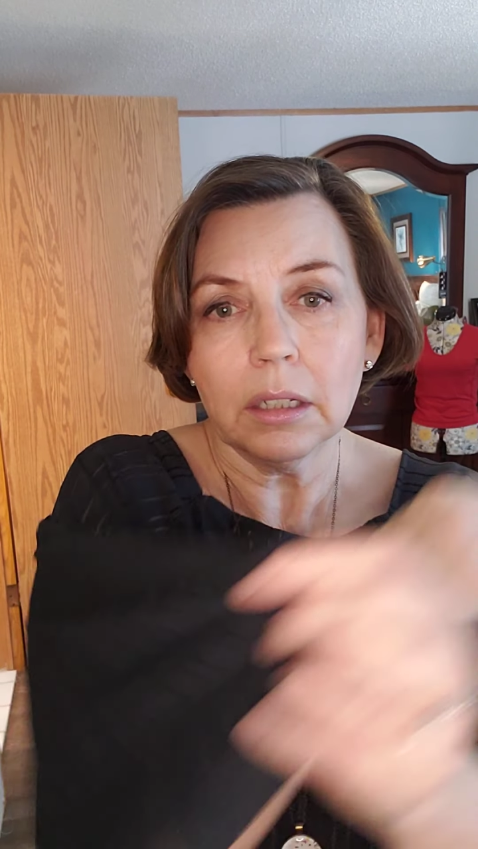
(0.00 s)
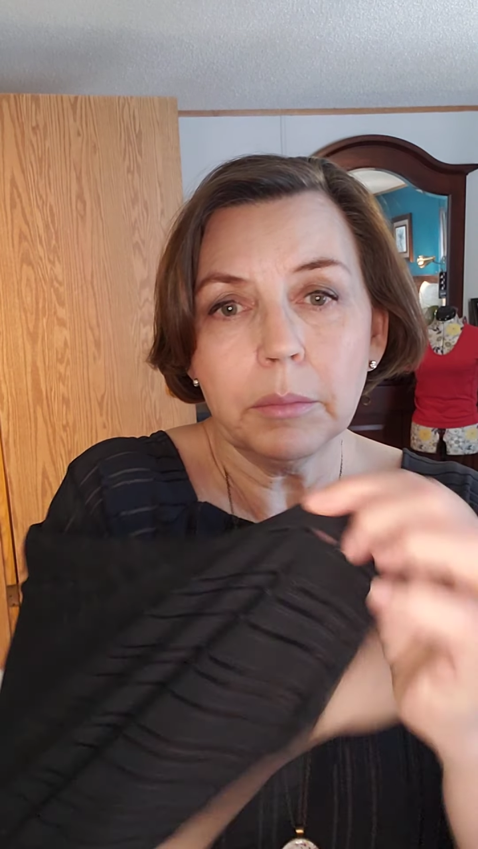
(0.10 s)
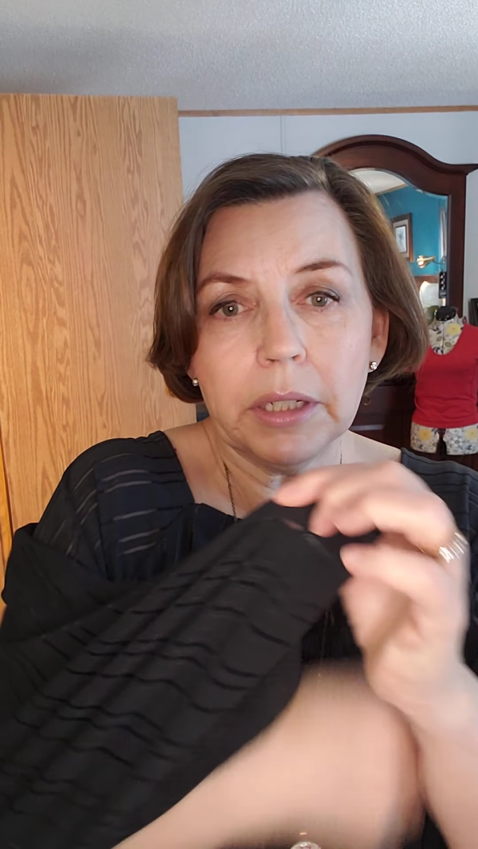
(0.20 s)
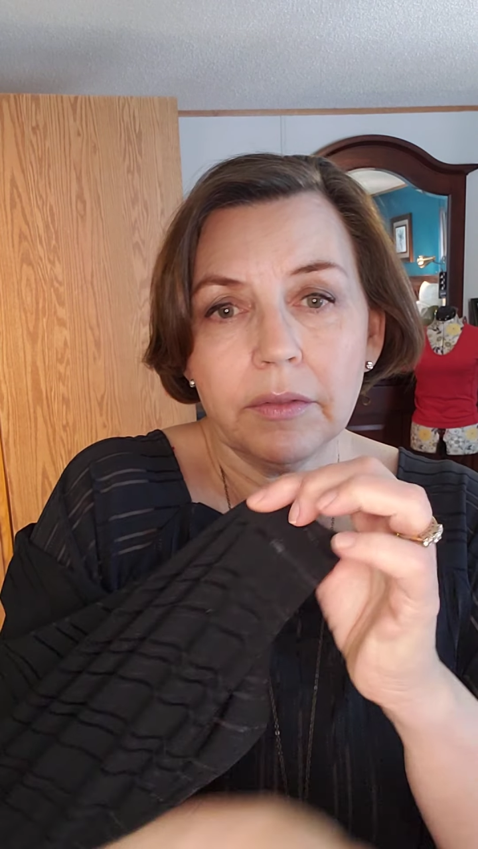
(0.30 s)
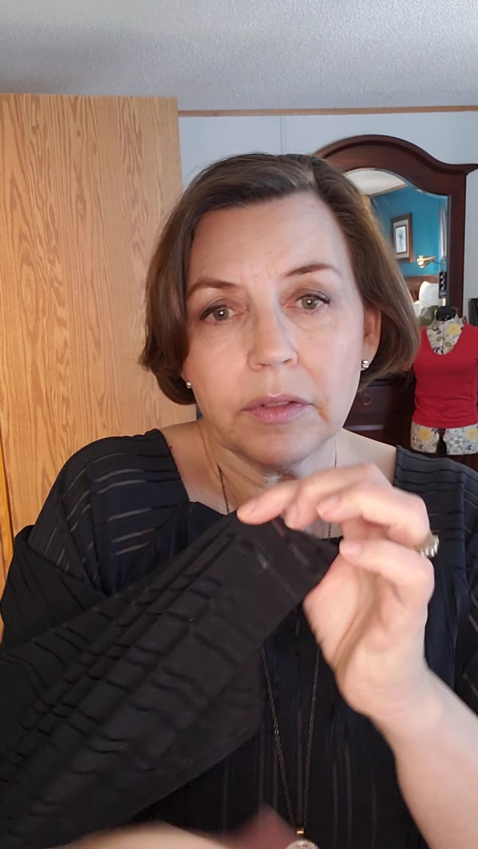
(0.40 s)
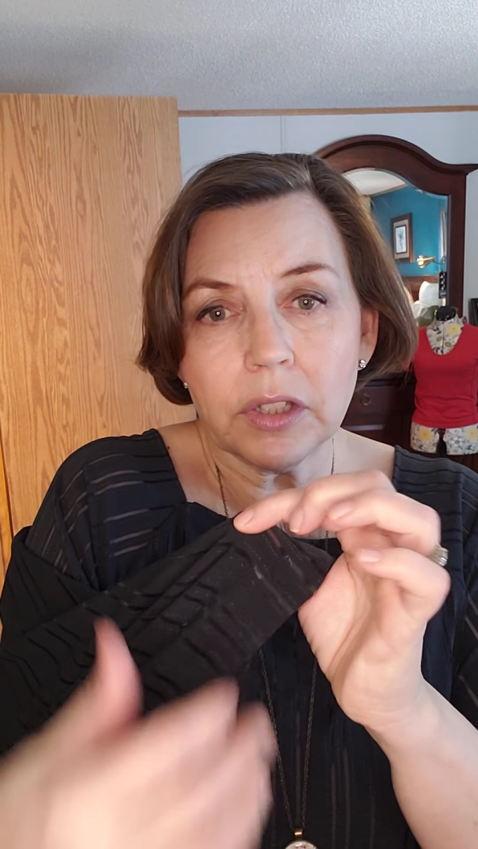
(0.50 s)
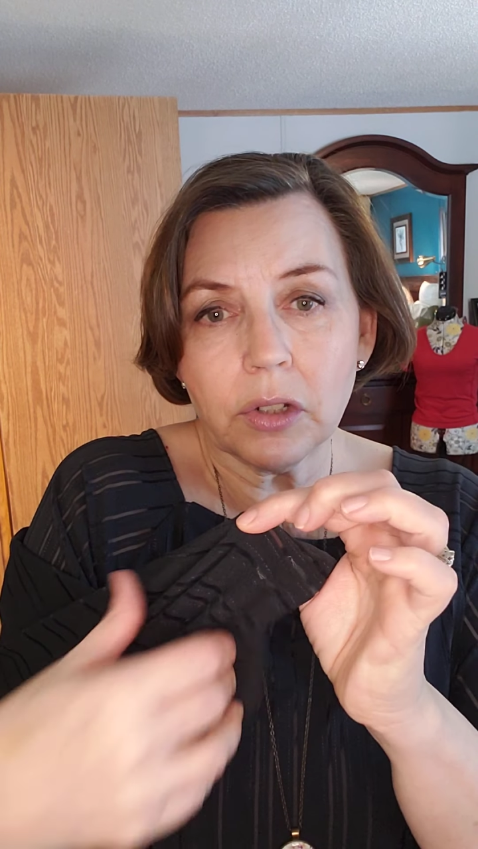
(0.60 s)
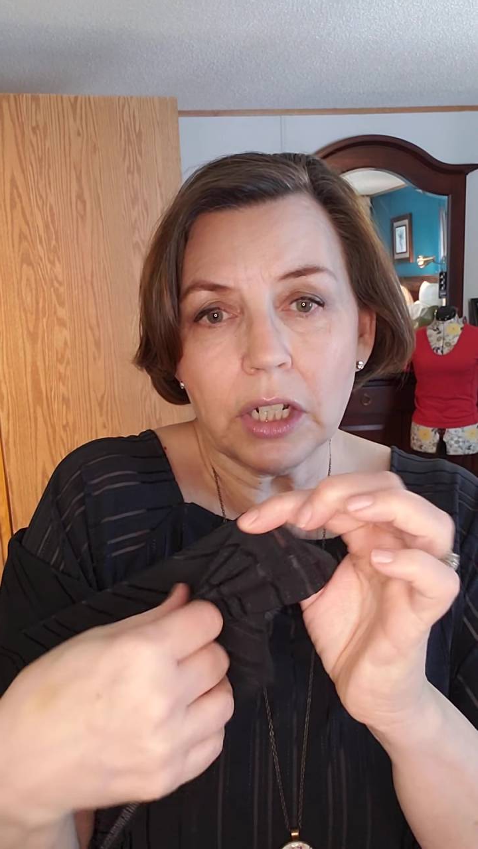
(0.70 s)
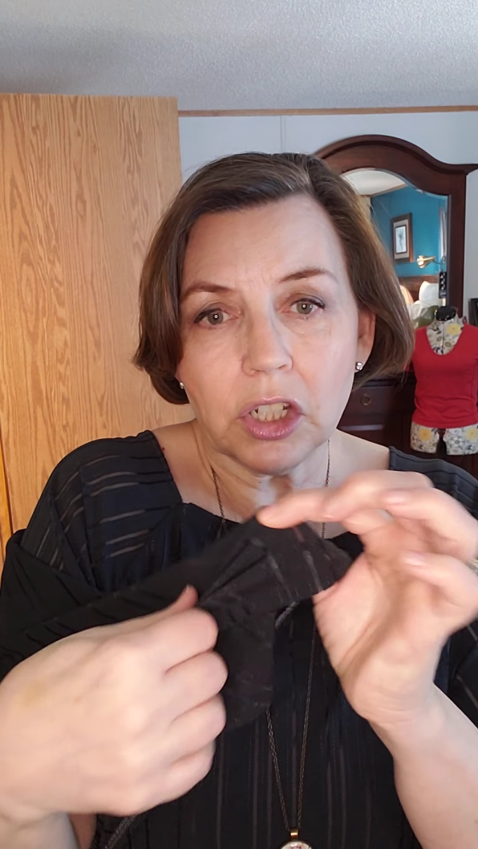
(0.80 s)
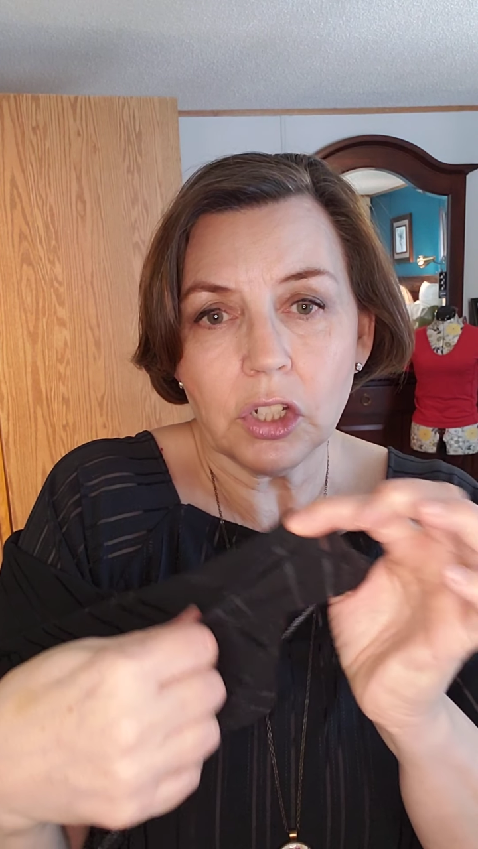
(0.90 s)
a bit of
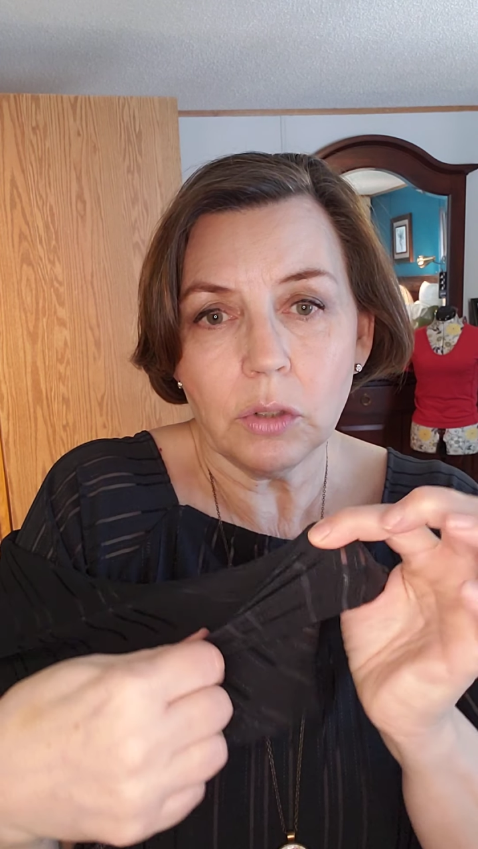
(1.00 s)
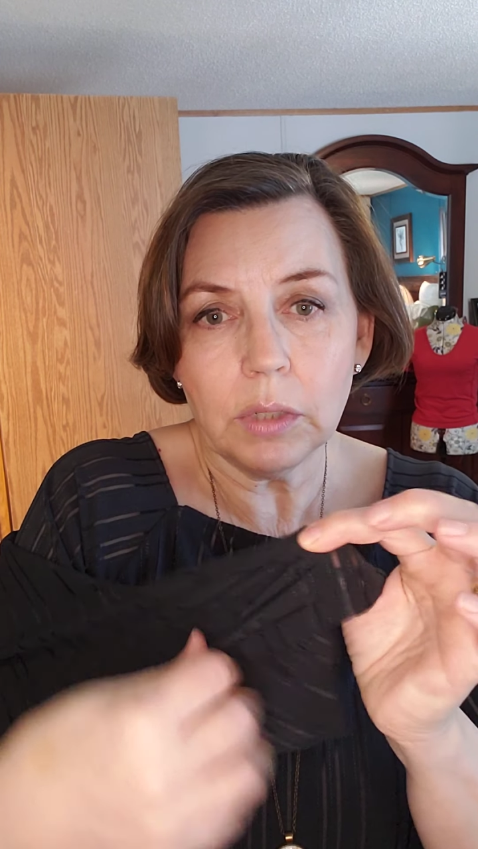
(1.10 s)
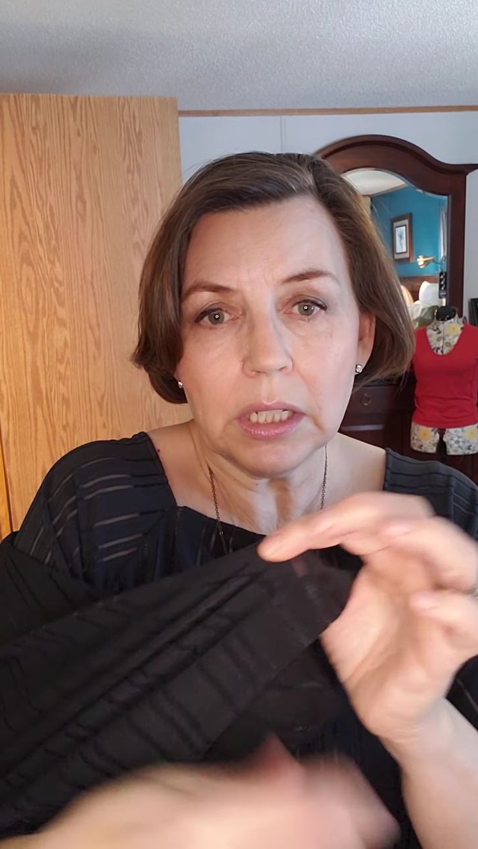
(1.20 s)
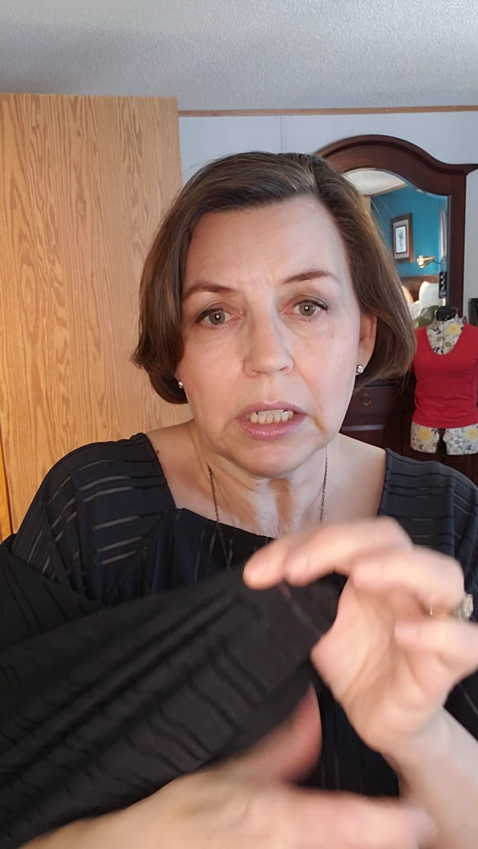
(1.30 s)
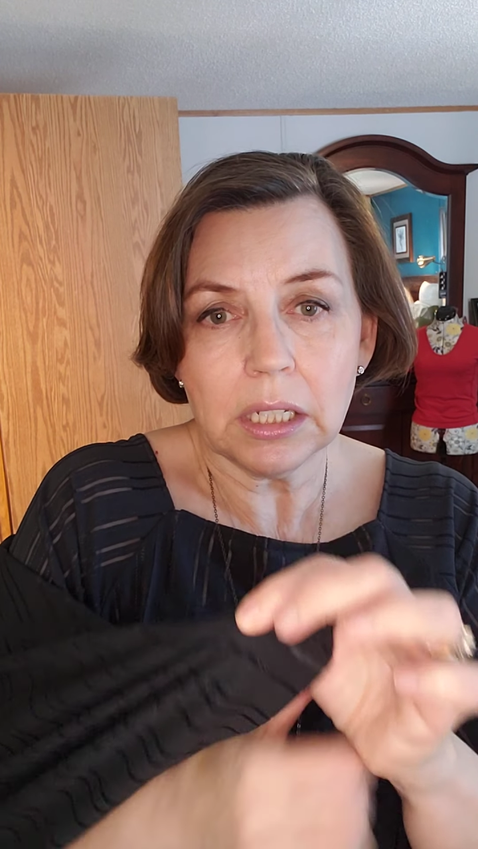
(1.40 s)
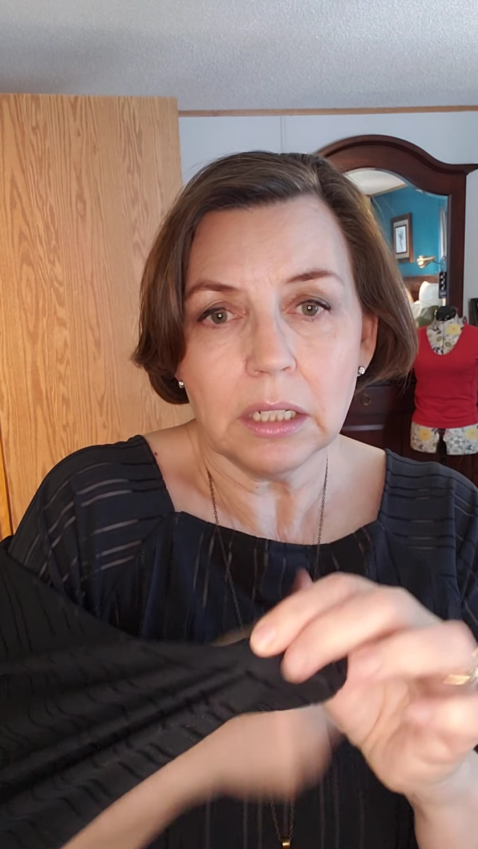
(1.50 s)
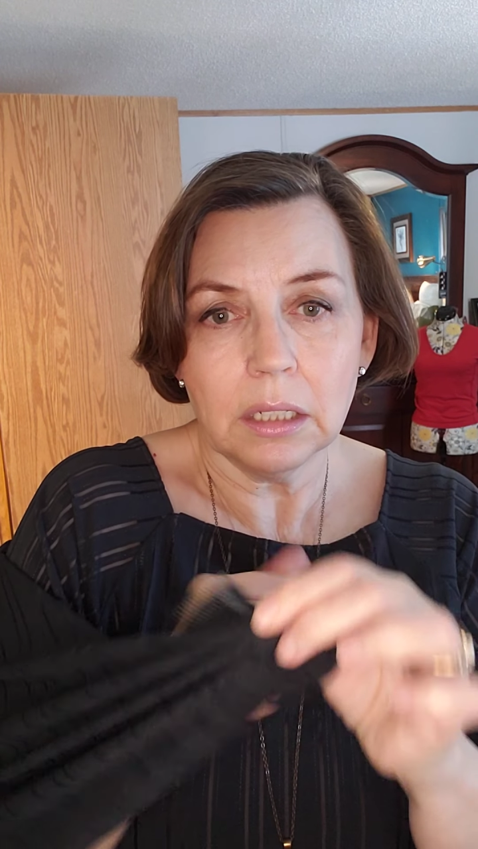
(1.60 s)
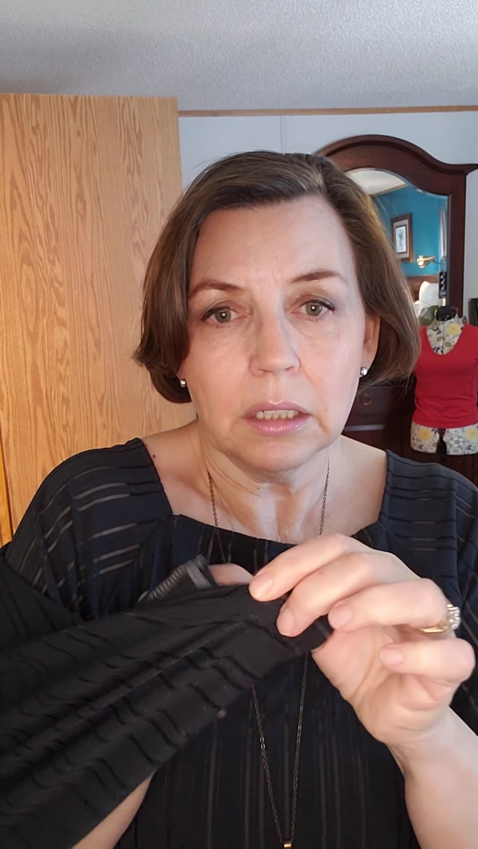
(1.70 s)
stretch to it.